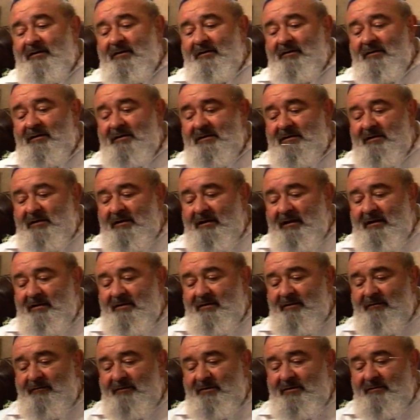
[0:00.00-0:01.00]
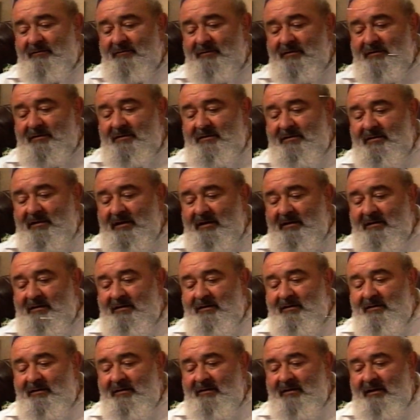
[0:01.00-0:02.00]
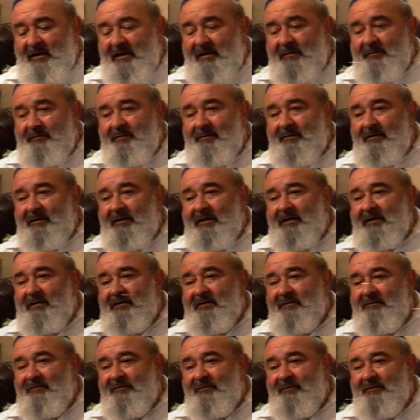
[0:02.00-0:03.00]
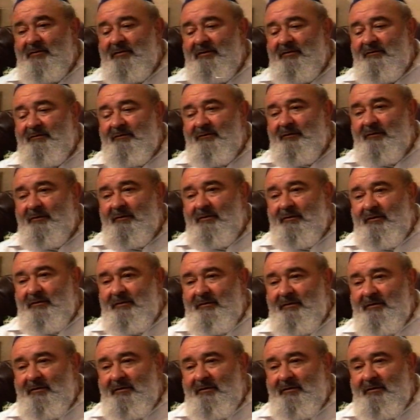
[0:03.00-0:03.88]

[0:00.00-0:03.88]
in his letter, which was dated in April 1944,